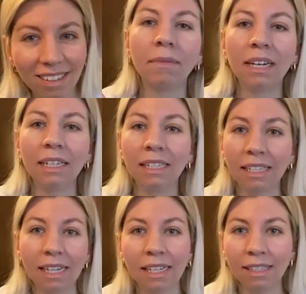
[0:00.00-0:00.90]
My
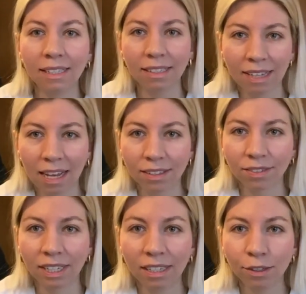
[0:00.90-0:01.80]
today's
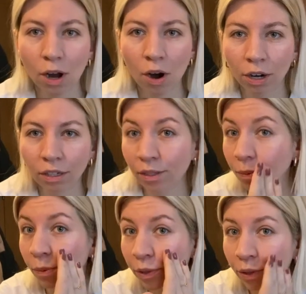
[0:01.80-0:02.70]
accessories are
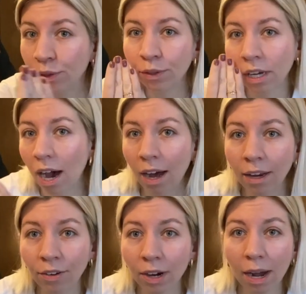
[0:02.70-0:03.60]
some cute
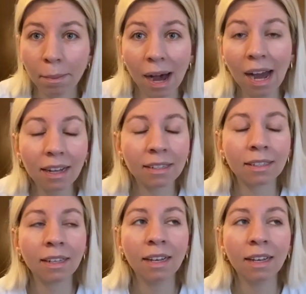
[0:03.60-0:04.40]
eye bags